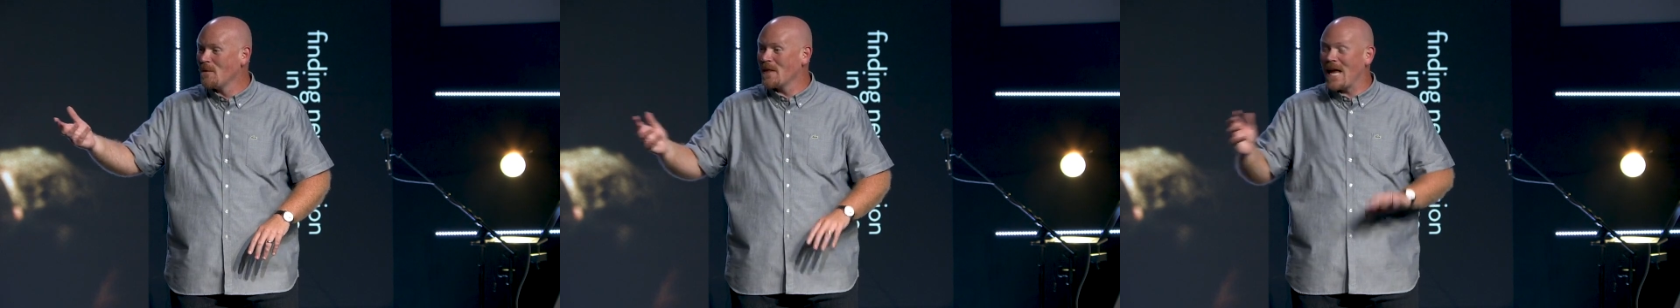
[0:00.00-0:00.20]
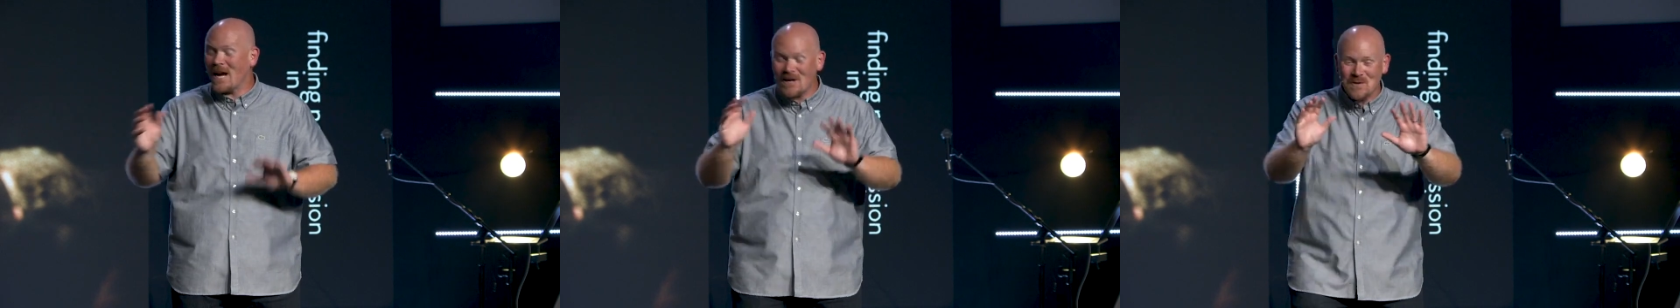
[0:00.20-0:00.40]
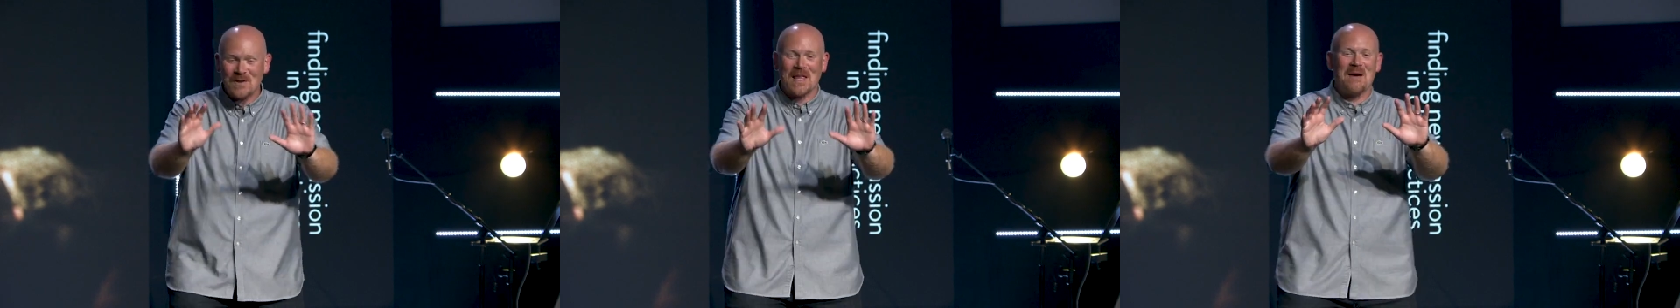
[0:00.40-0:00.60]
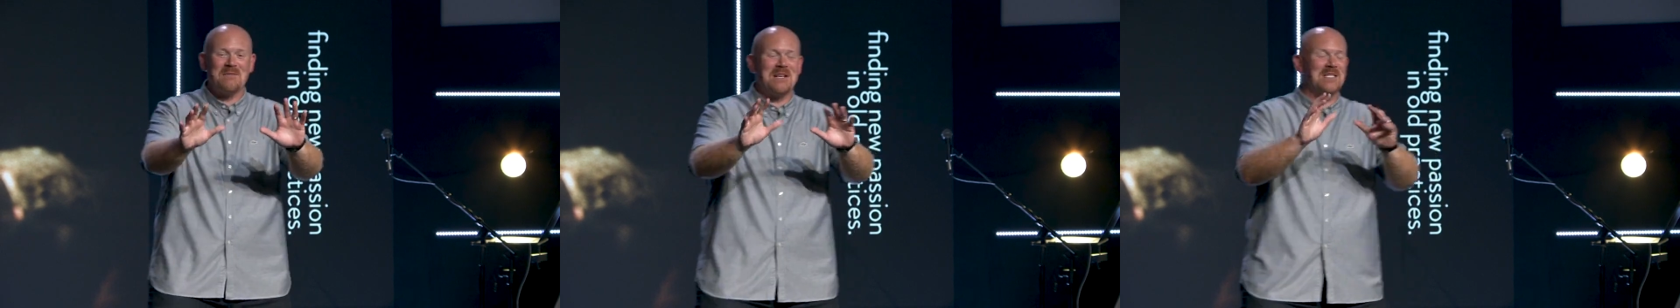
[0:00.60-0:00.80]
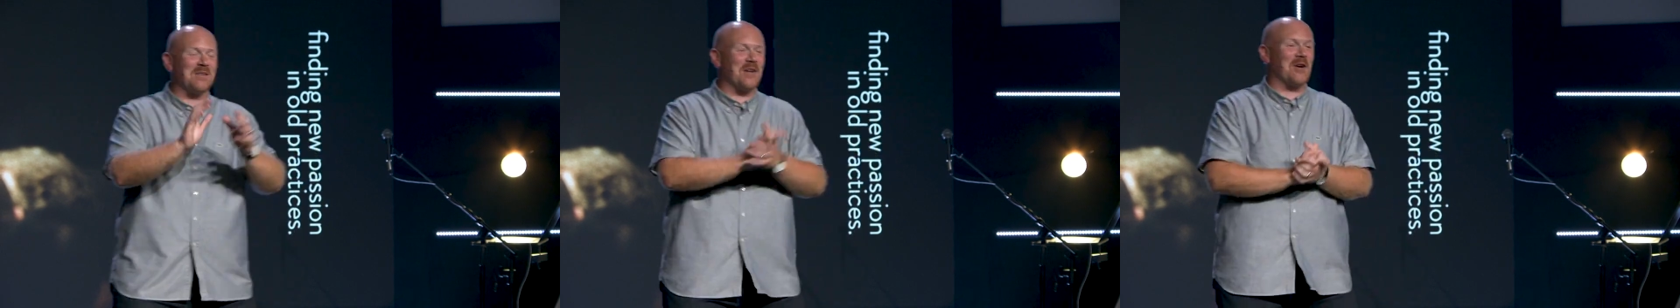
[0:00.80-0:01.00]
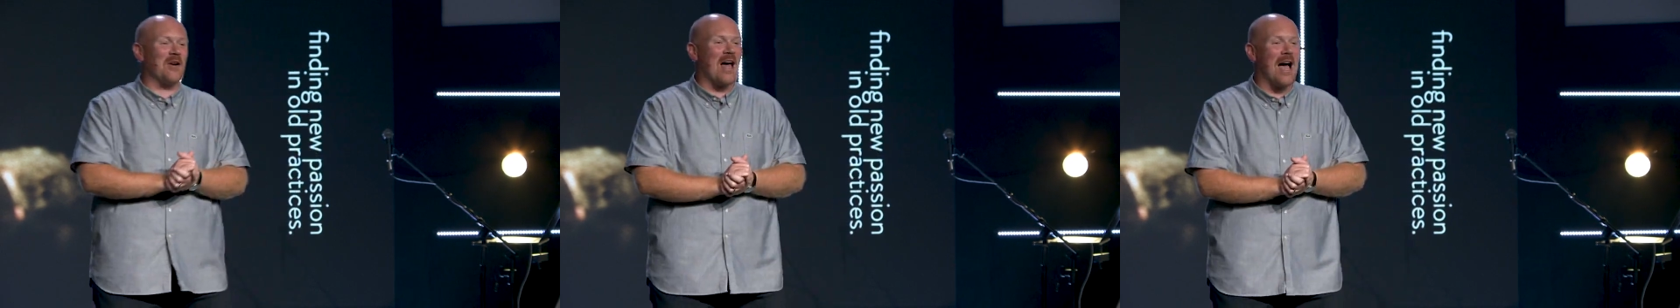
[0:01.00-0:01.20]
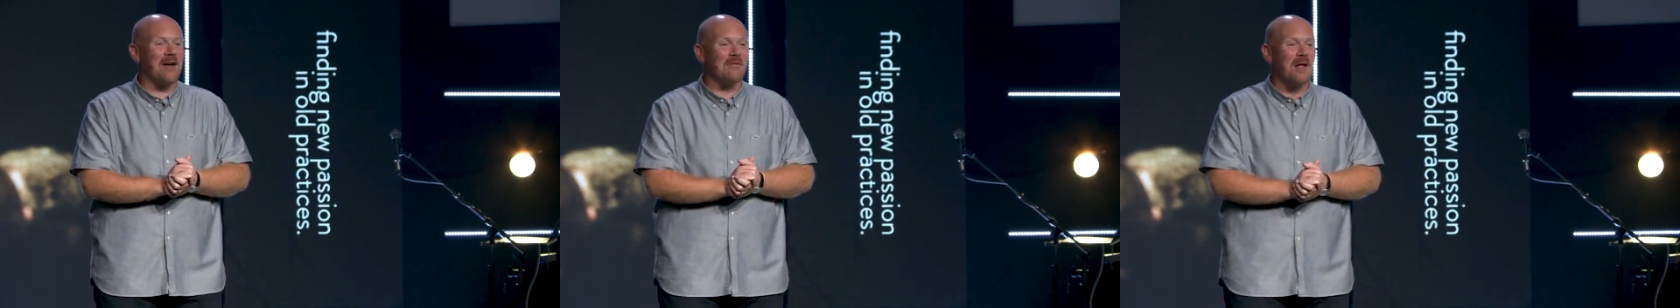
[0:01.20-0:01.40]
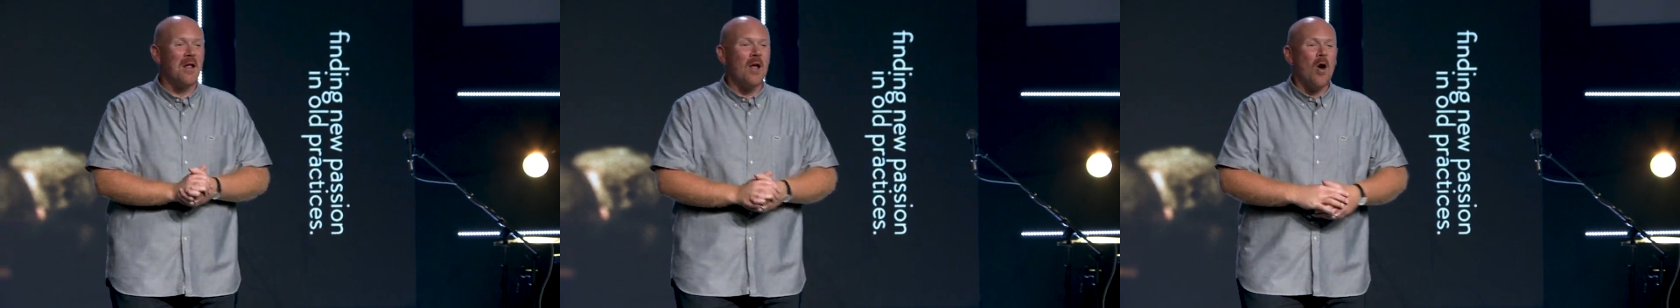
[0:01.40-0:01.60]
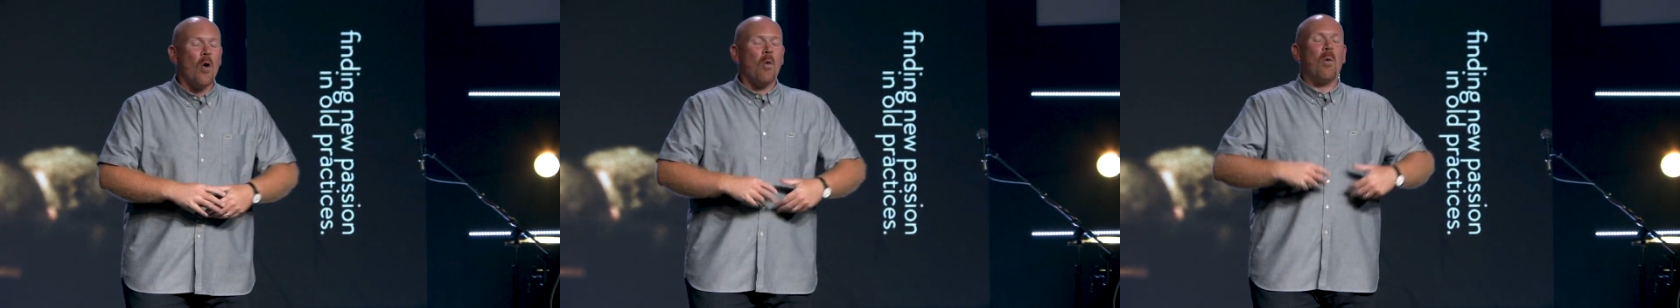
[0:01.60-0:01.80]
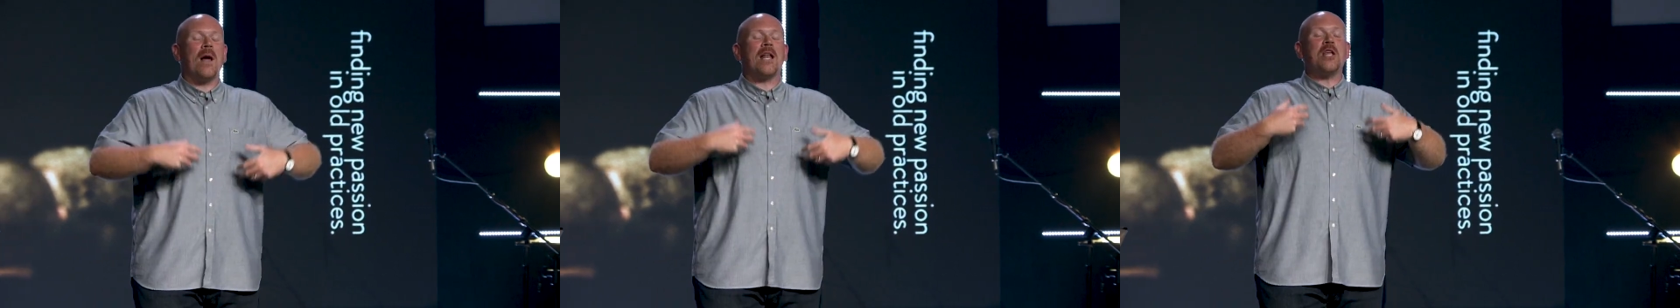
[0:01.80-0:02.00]
Here's what that means for your life.
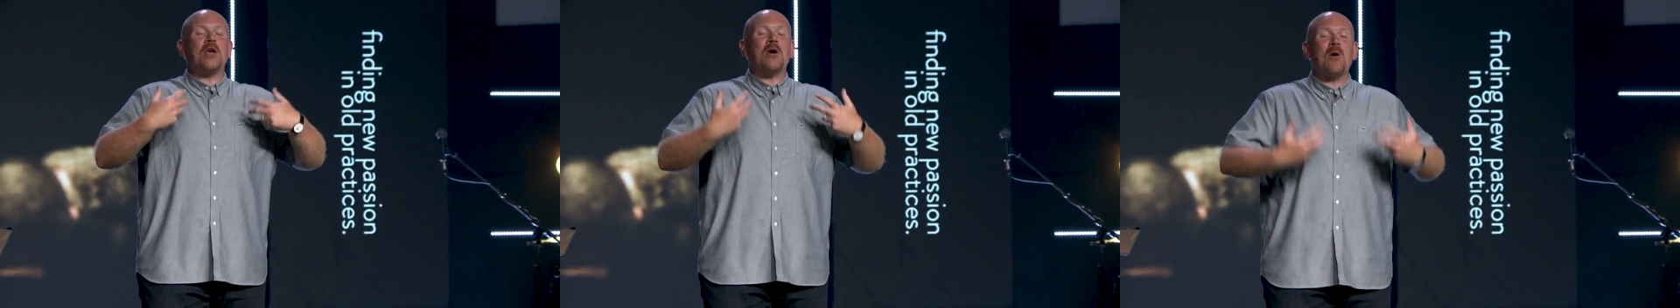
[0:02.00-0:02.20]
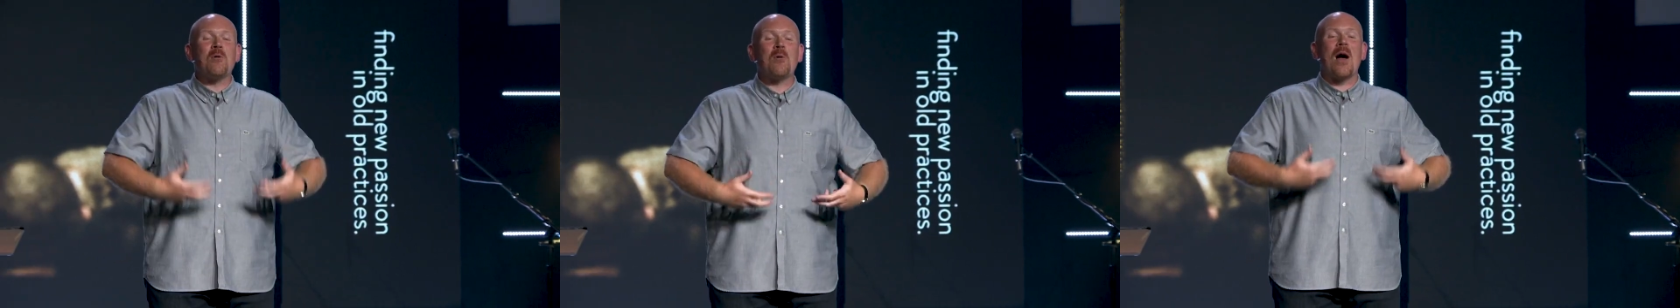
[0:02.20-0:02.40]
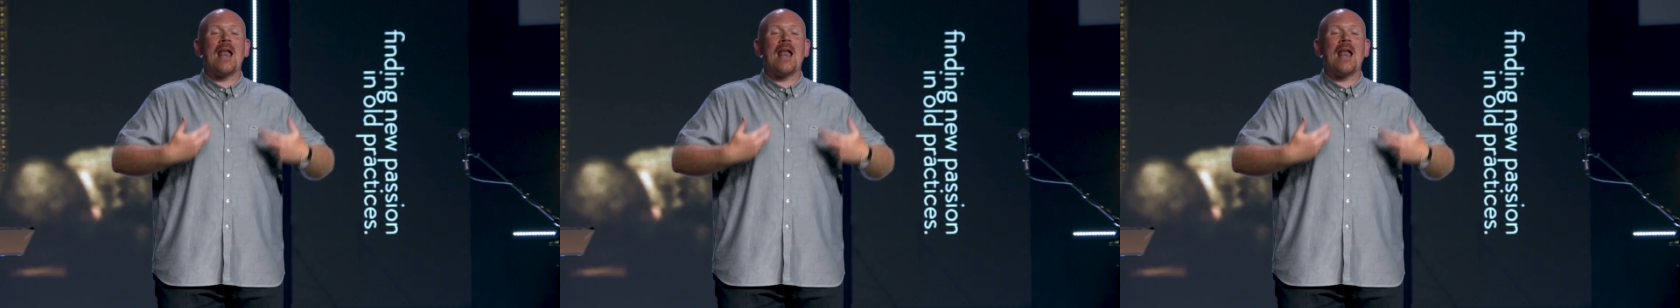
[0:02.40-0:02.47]
When you